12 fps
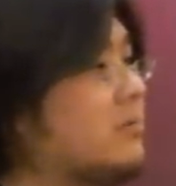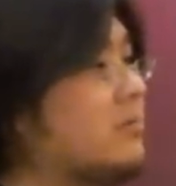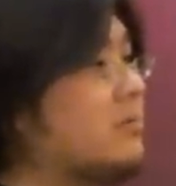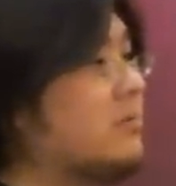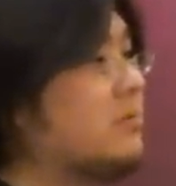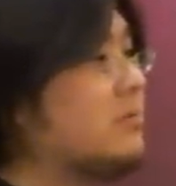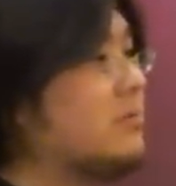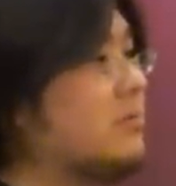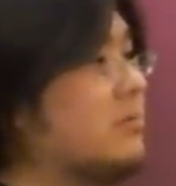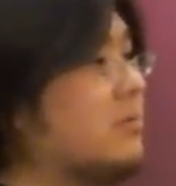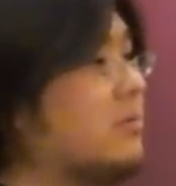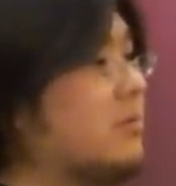
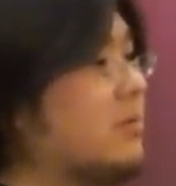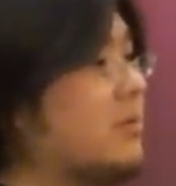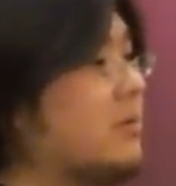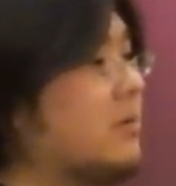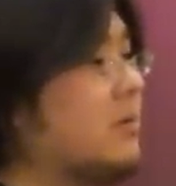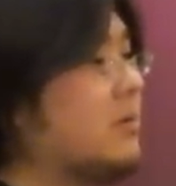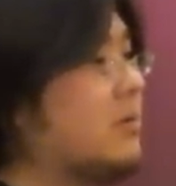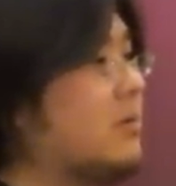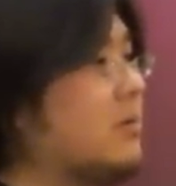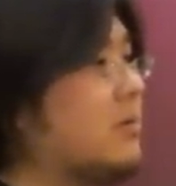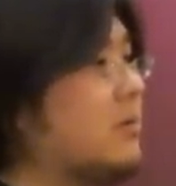No one is speaking in this clip.